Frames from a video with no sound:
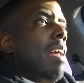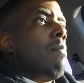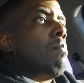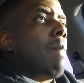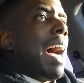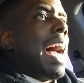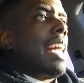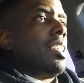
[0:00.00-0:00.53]

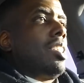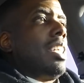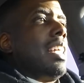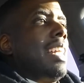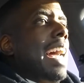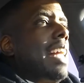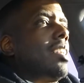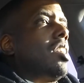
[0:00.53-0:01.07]

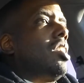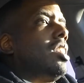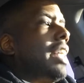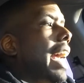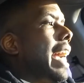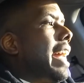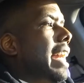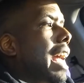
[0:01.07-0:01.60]
mindset, not to
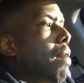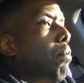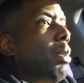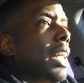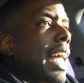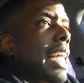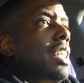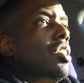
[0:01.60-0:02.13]
stay in that
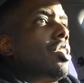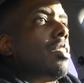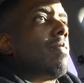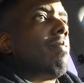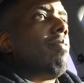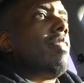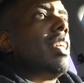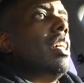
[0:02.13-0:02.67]
place.
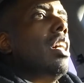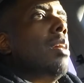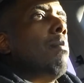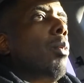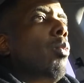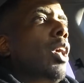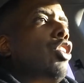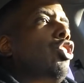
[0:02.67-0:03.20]

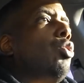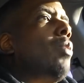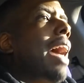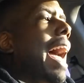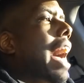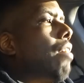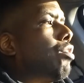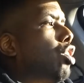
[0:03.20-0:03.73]
But what you
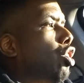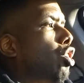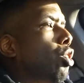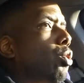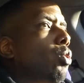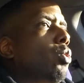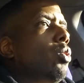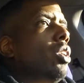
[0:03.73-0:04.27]
have to
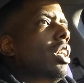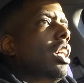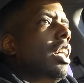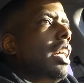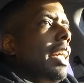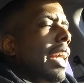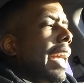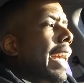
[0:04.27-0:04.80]
do
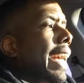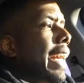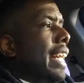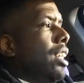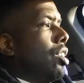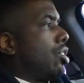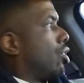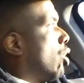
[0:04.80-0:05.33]

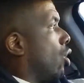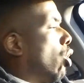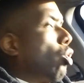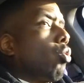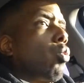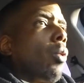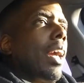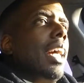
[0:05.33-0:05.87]
is
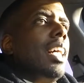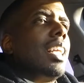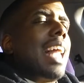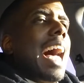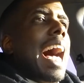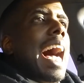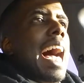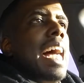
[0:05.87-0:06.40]

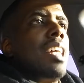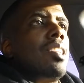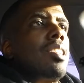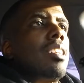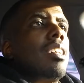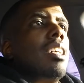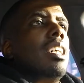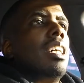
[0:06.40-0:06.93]

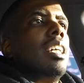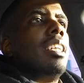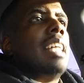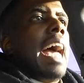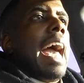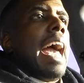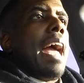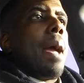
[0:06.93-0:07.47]
realize
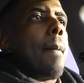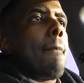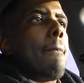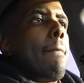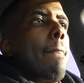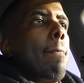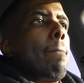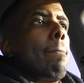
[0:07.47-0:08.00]
that
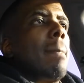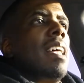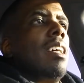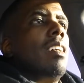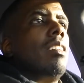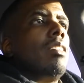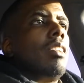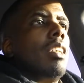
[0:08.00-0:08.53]

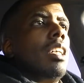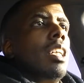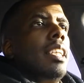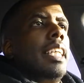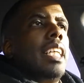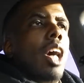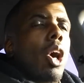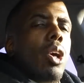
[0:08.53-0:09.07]

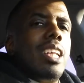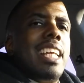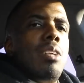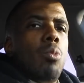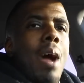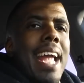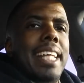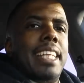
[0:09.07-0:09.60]
the only
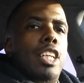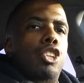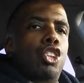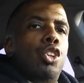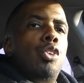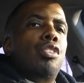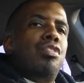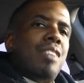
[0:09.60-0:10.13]
way
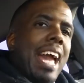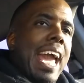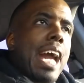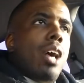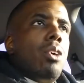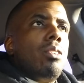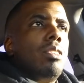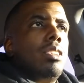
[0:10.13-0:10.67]
that you
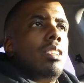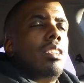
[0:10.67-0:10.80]
fail